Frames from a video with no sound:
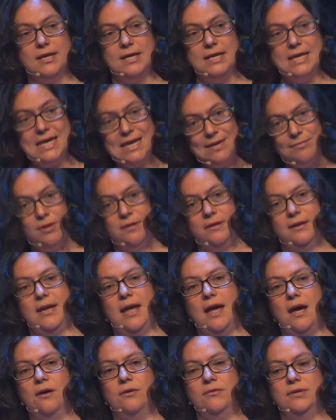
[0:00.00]
email
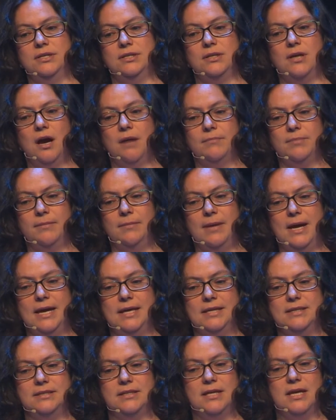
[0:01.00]
account is
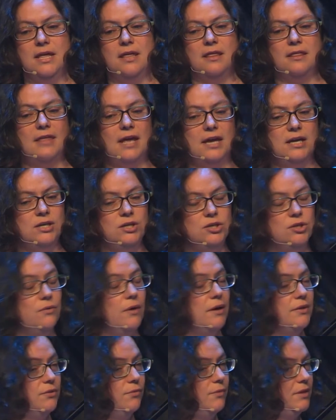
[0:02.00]
compromised, then you are
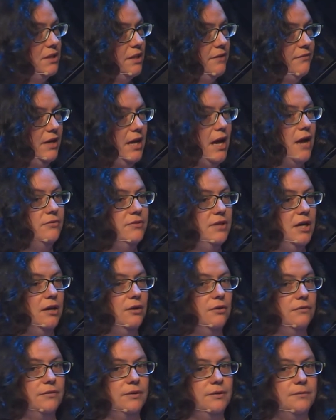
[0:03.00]
at the risk of account
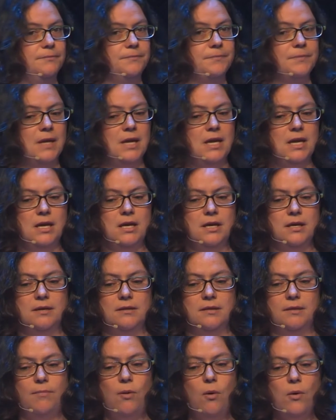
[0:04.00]
takeover.
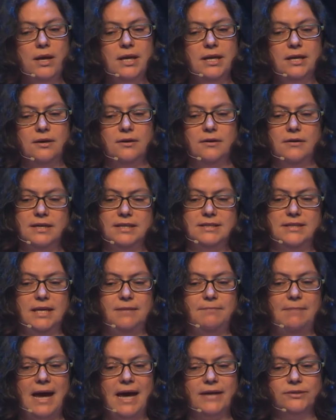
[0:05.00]
The point here is that
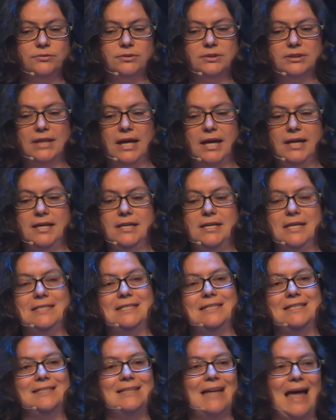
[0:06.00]
password sign-in is
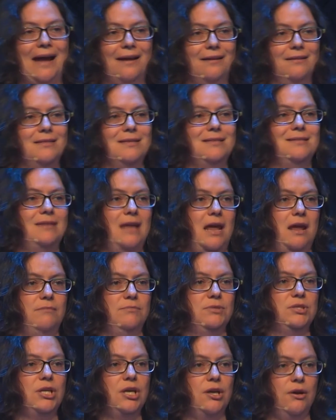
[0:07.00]
exactly the same
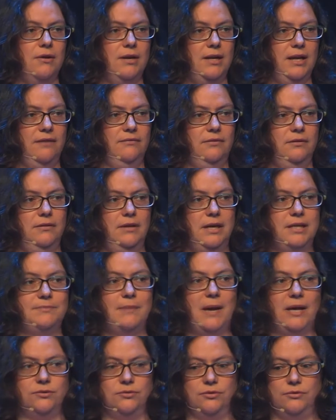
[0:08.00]
security level as
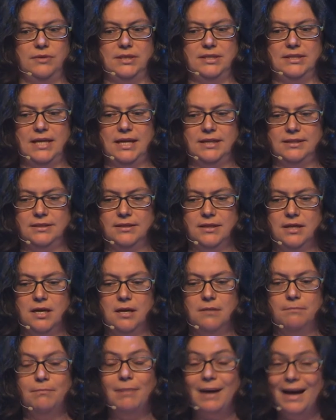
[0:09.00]
password reset,
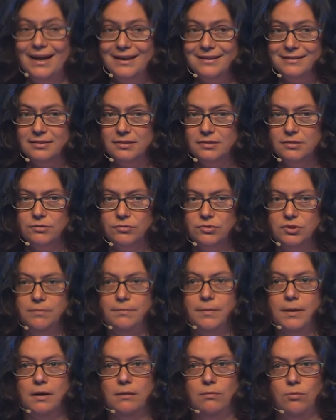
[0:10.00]
but with the
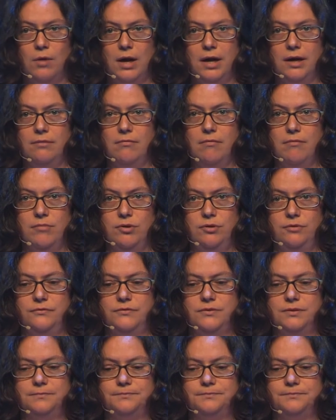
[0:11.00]
barbed wire removed.